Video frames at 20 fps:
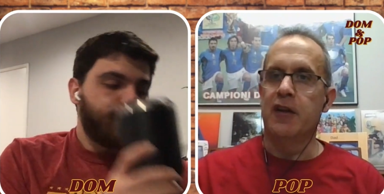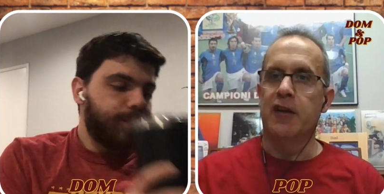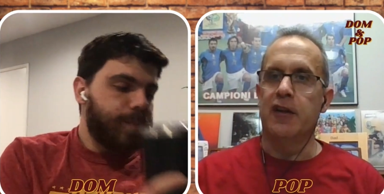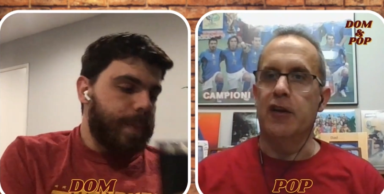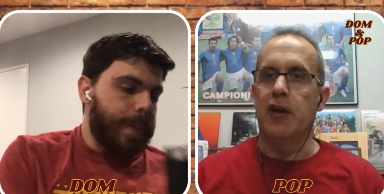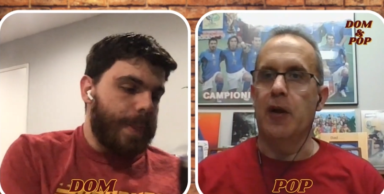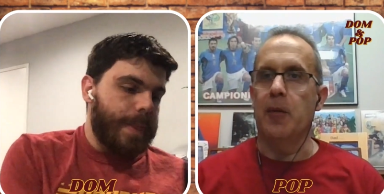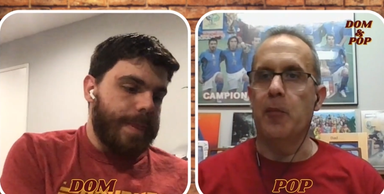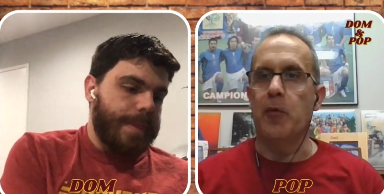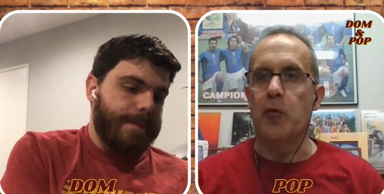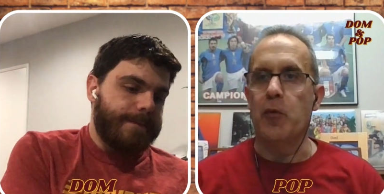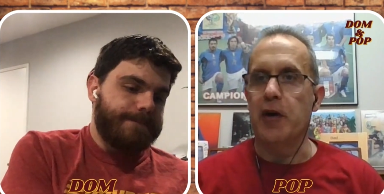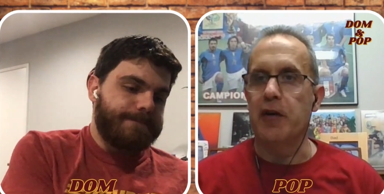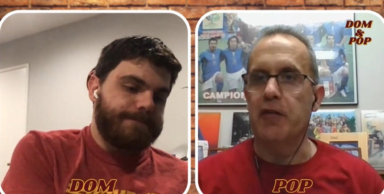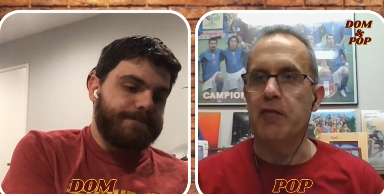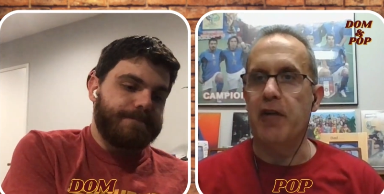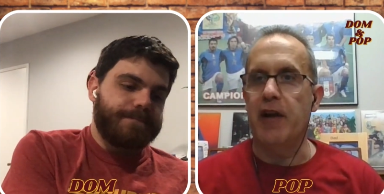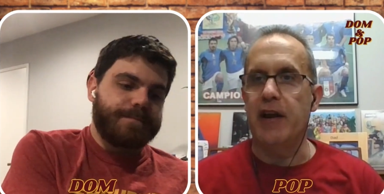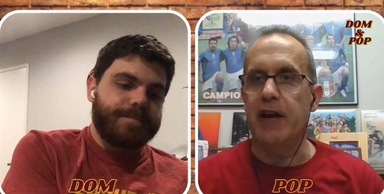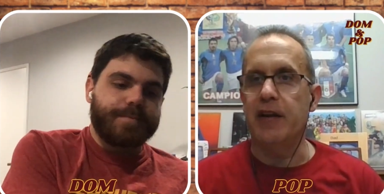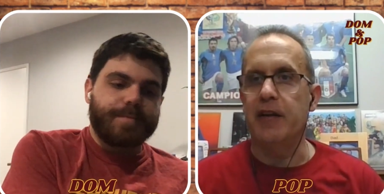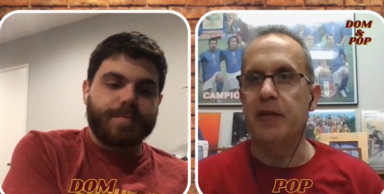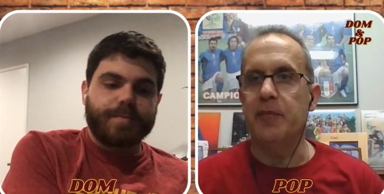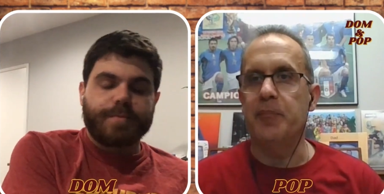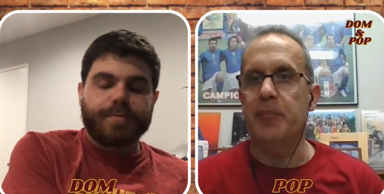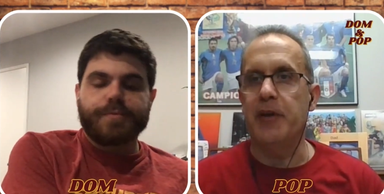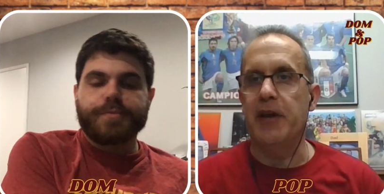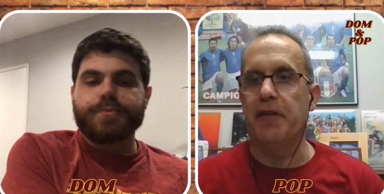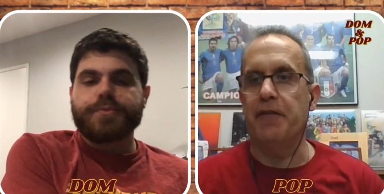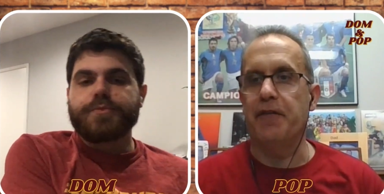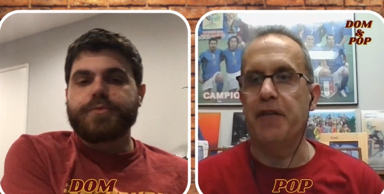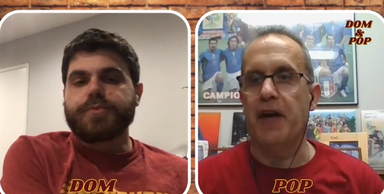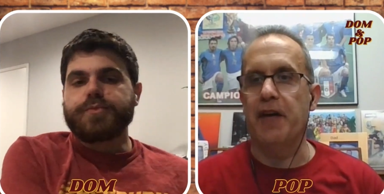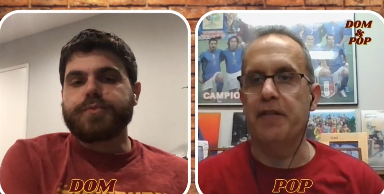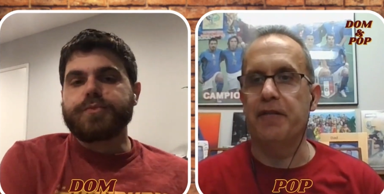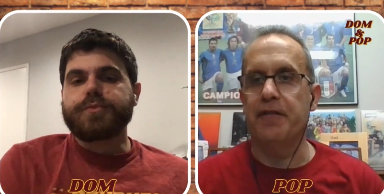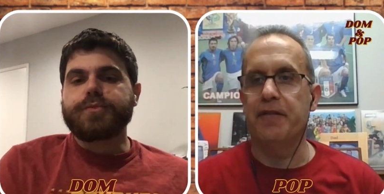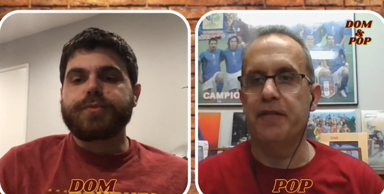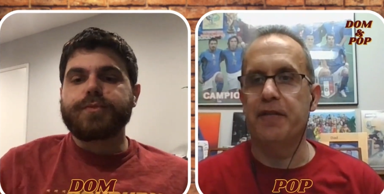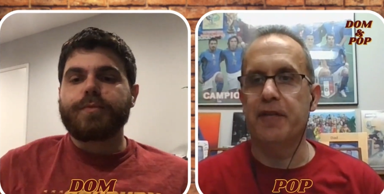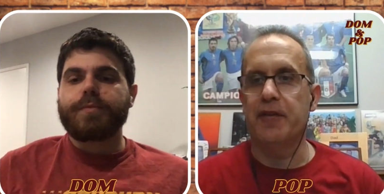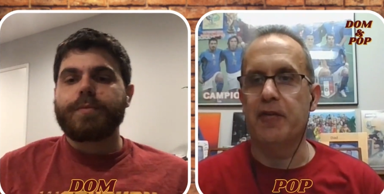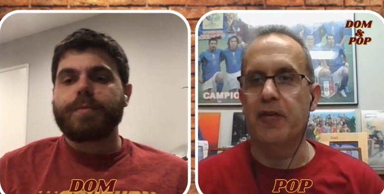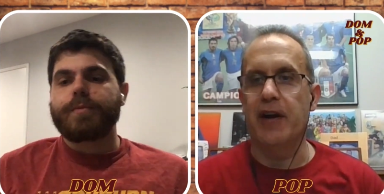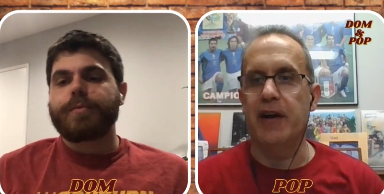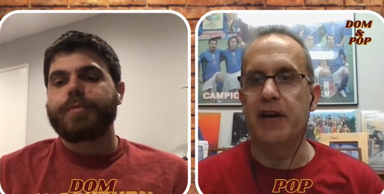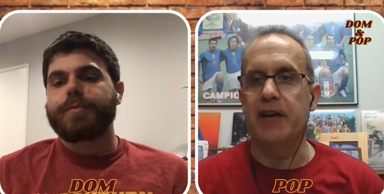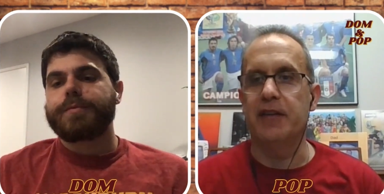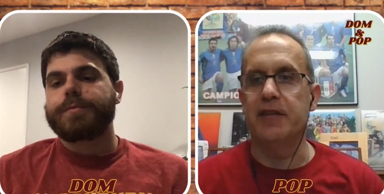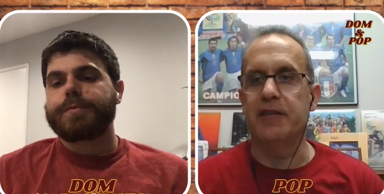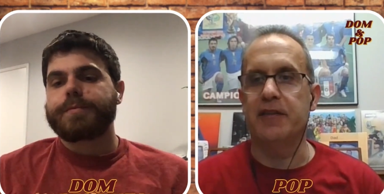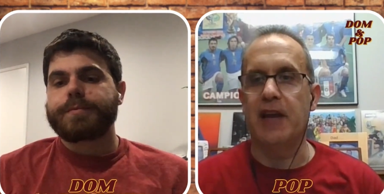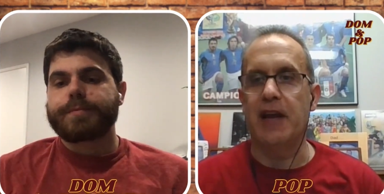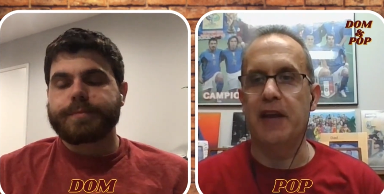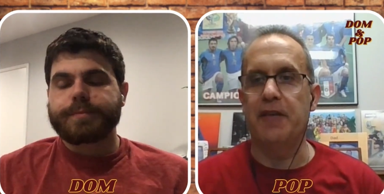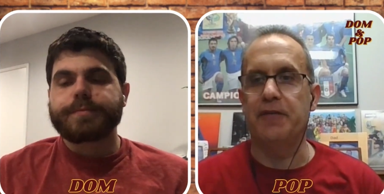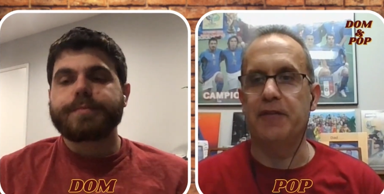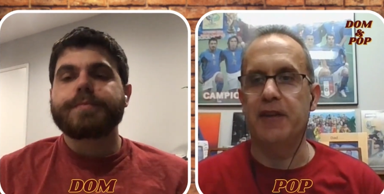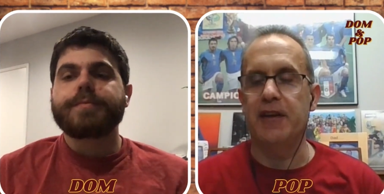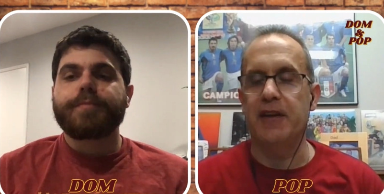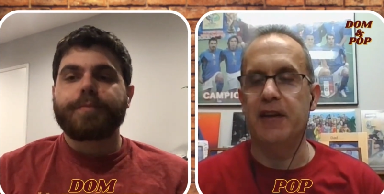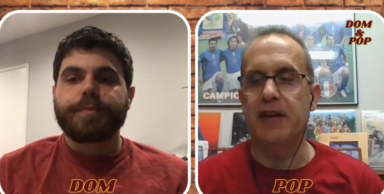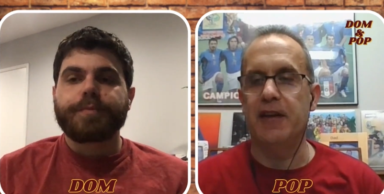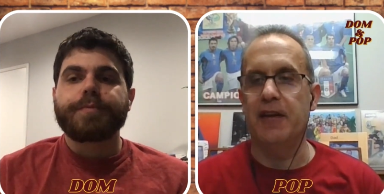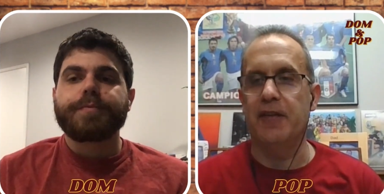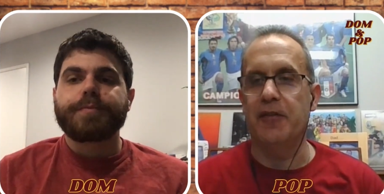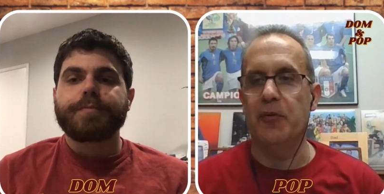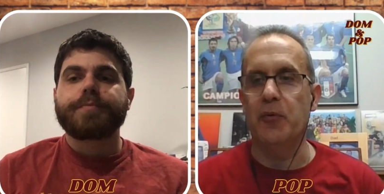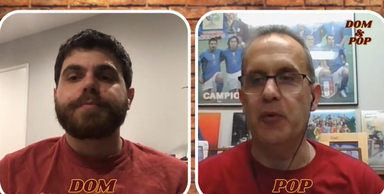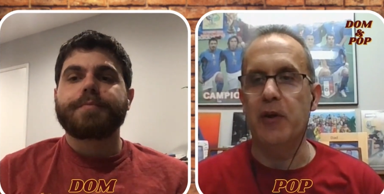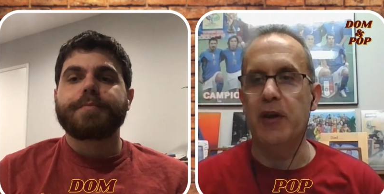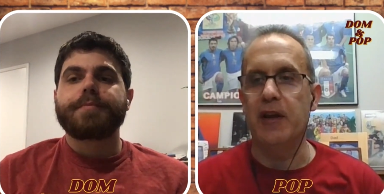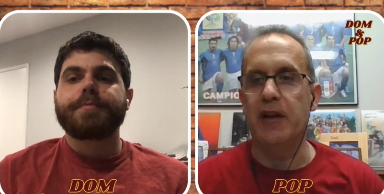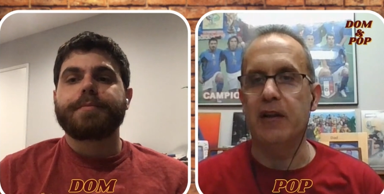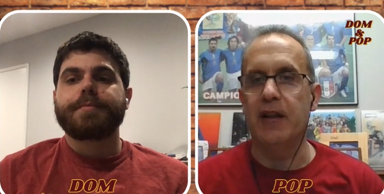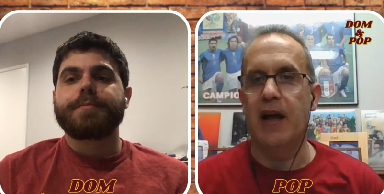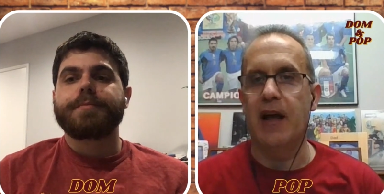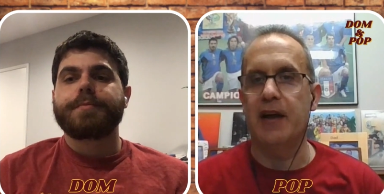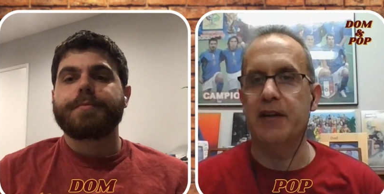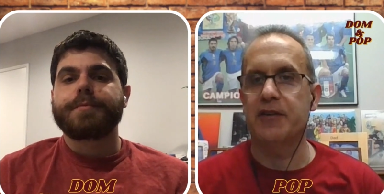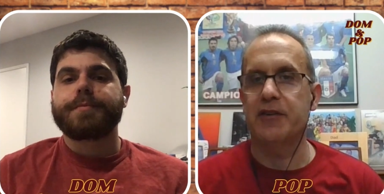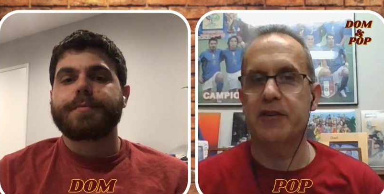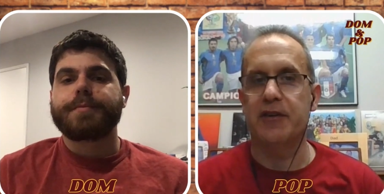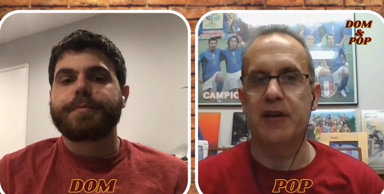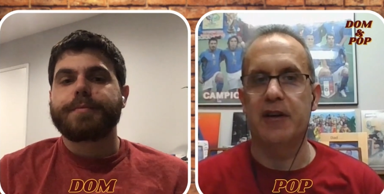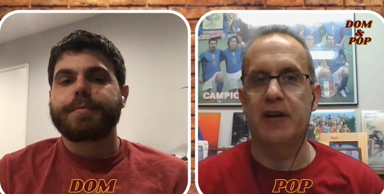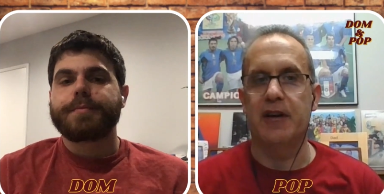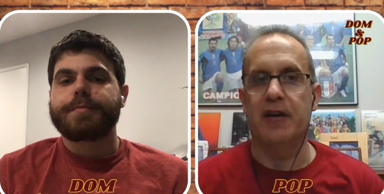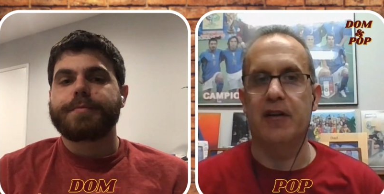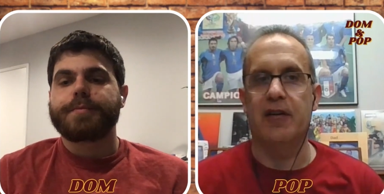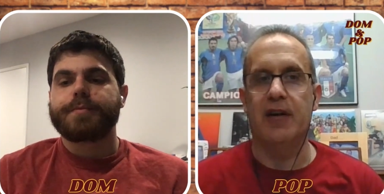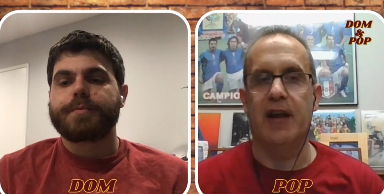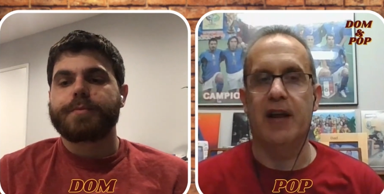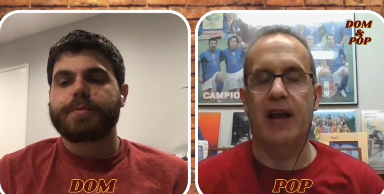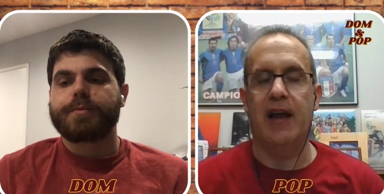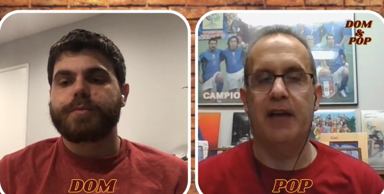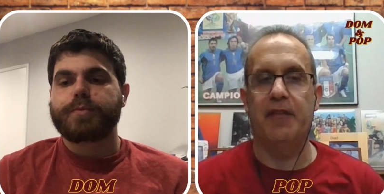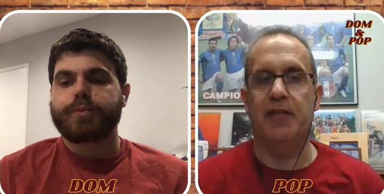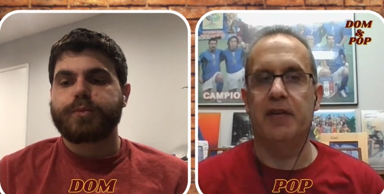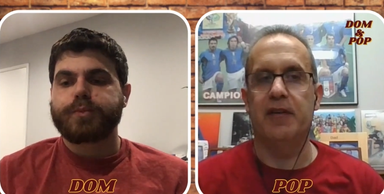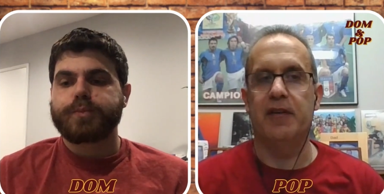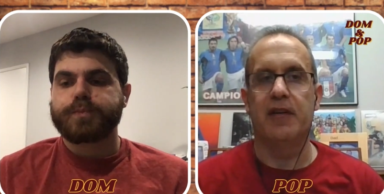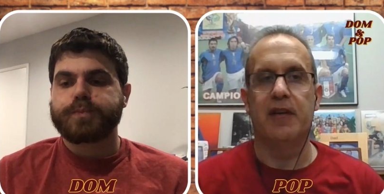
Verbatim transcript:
Speaker 1: number one rated P F F graded safety of the week last year, and I haven't